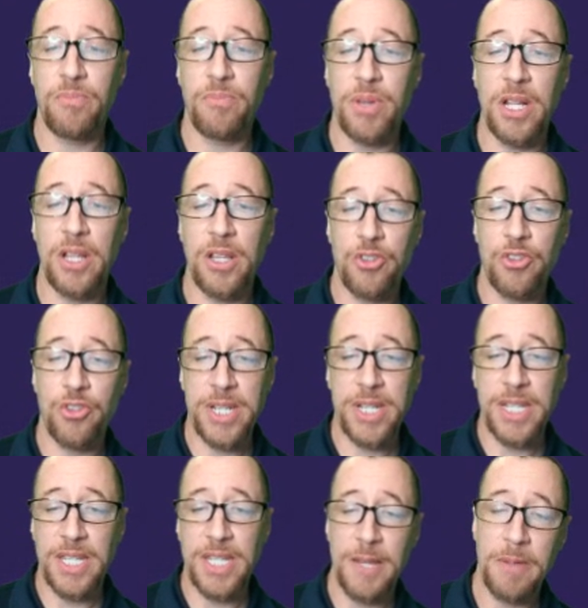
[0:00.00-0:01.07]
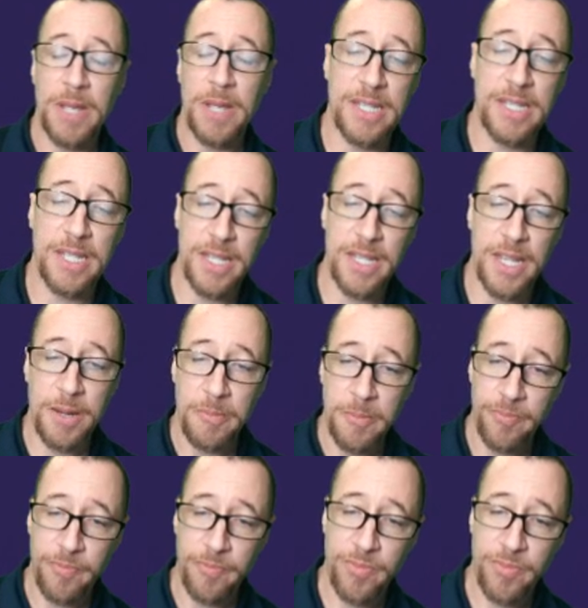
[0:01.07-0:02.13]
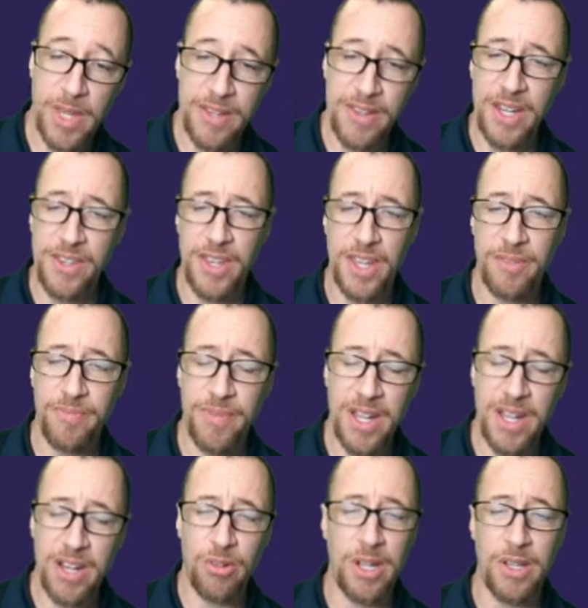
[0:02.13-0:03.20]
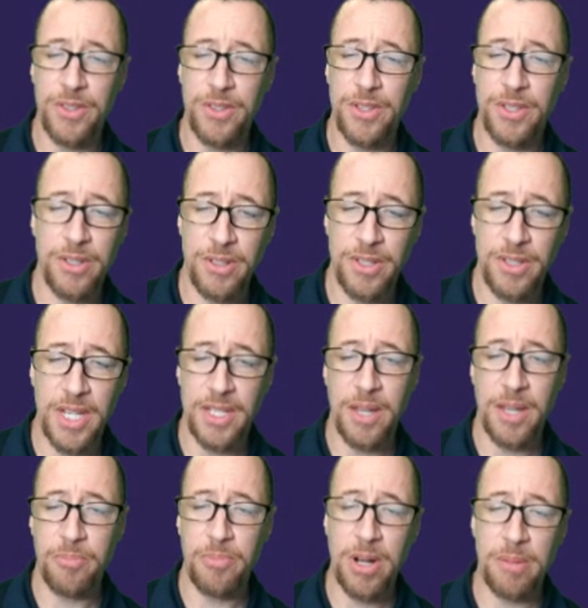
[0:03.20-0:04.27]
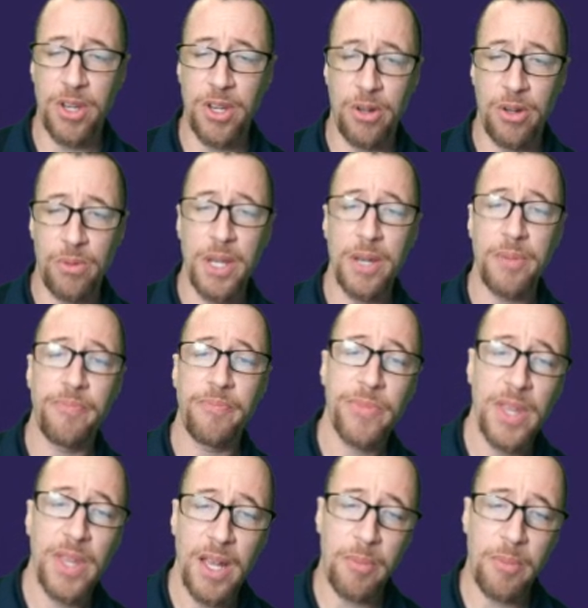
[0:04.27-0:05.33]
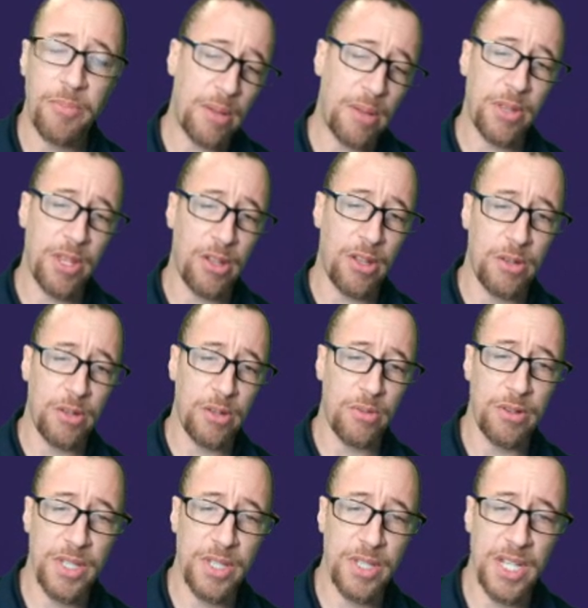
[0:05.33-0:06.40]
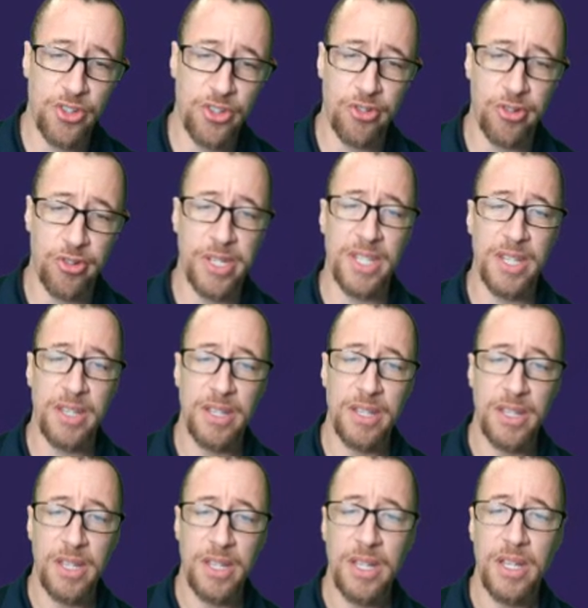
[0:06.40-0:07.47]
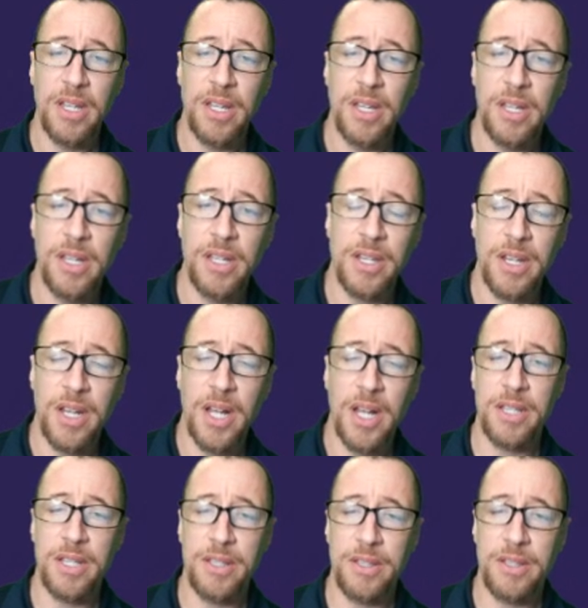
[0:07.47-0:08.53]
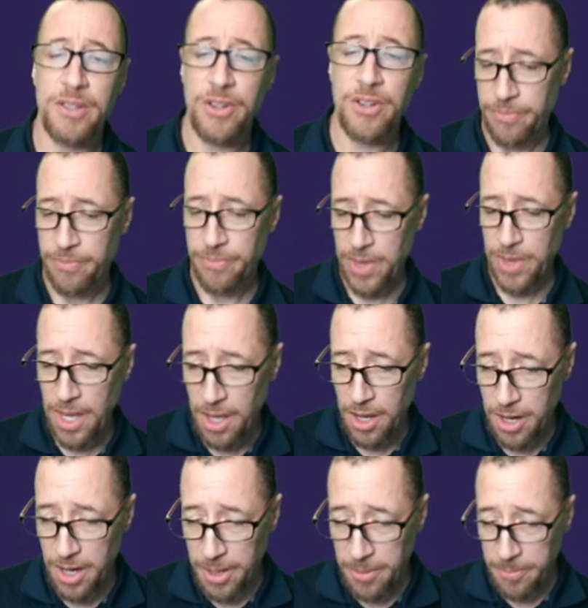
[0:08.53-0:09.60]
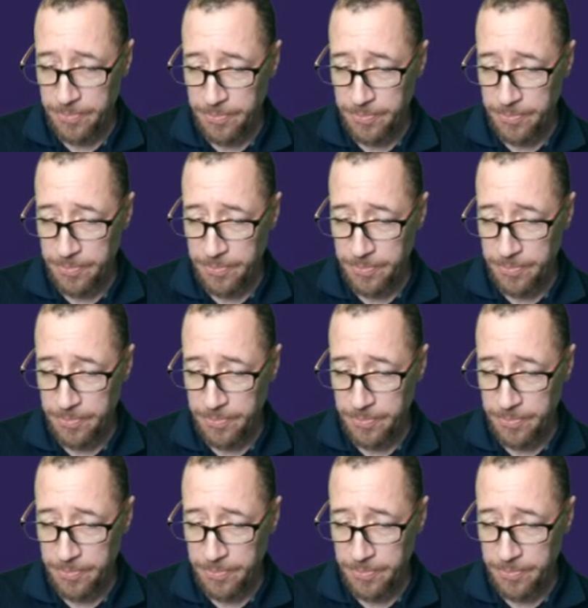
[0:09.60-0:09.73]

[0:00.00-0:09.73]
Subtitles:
be a little tricksy, as they say, as I say. I don't know who else says that. Probably no one. I'm probably the only one who says tricksy. It's an odd term. All right.